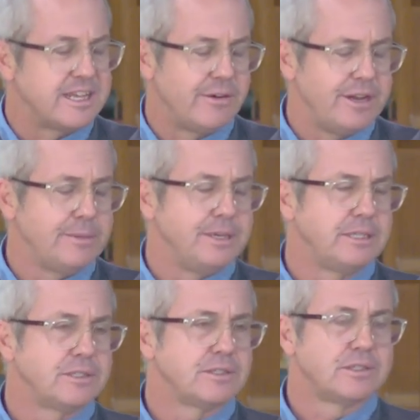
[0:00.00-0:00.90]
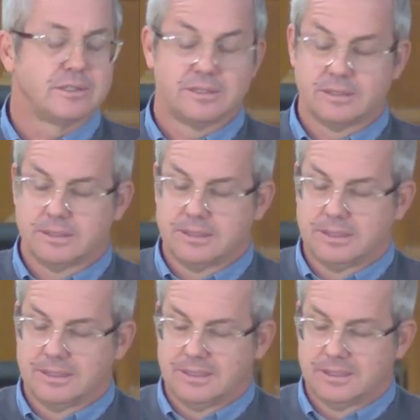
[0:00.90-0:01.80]
their enemies.
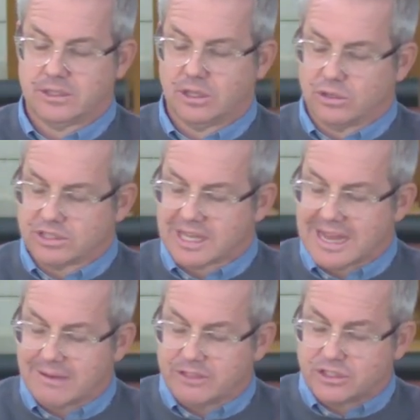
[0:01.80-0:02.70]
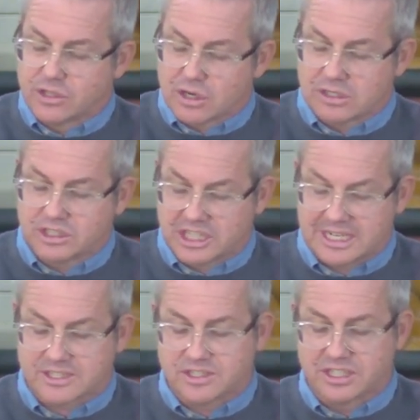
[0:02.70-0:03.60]
The Lord's love is not
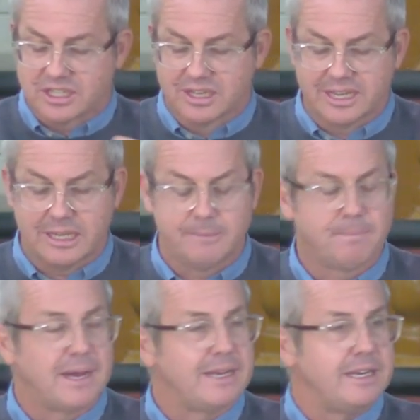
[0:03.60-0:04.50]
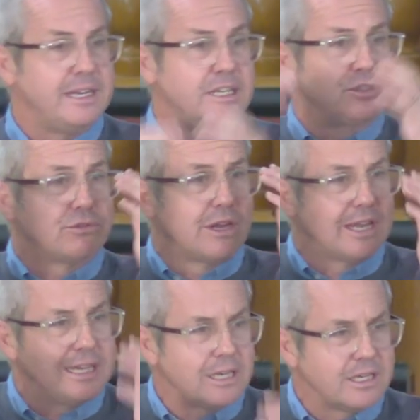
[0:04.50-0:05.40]
just declared, but it is
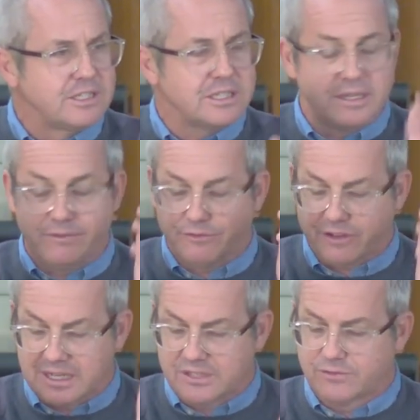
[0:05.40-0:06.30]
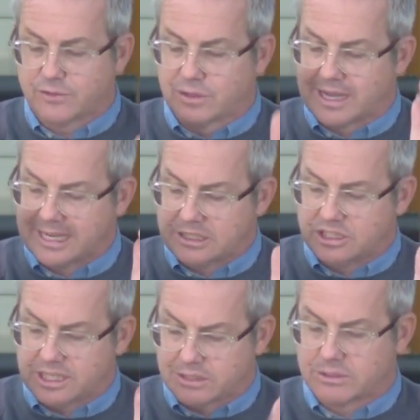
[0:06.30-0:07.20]
relentlessly faithful and
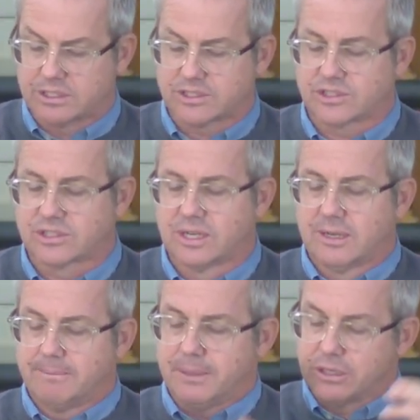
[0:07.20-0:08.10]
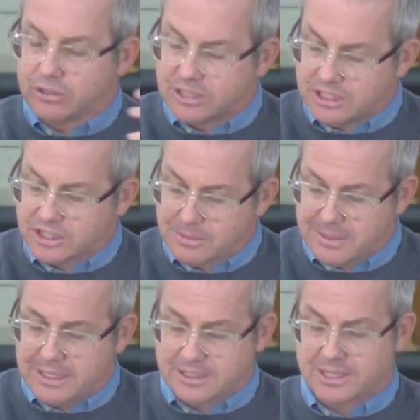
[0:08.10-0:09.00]
generous because he's
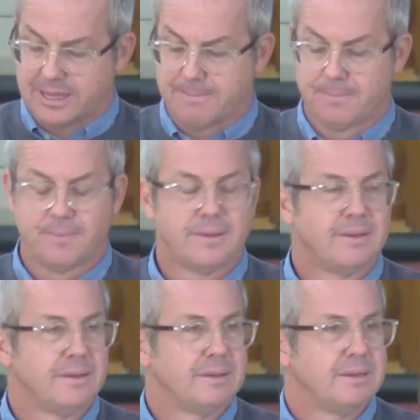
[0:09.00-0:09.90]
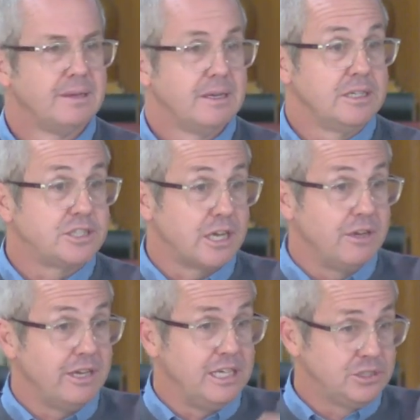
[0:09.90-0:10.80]
committed to them. And
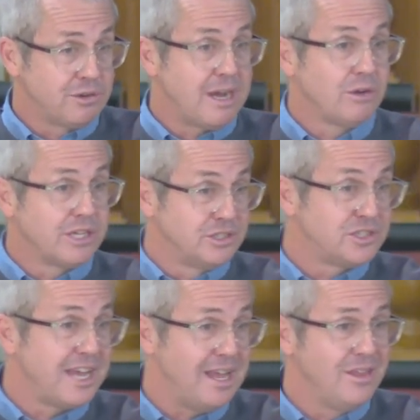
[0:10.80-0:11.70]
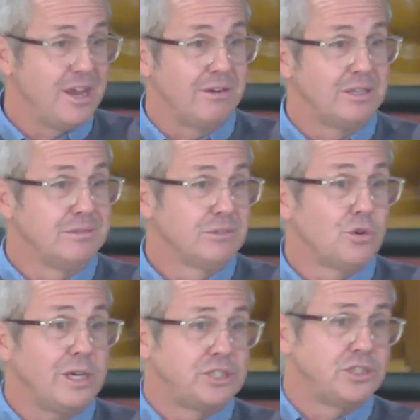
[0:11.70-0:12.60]
so Israel can stand there and
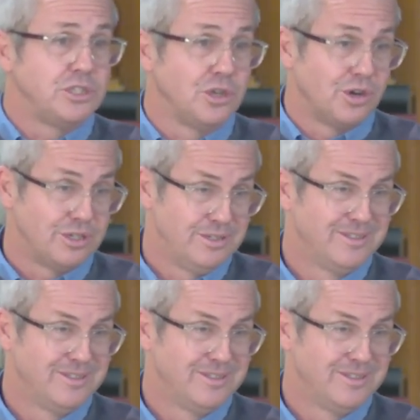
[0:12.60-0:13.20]
question God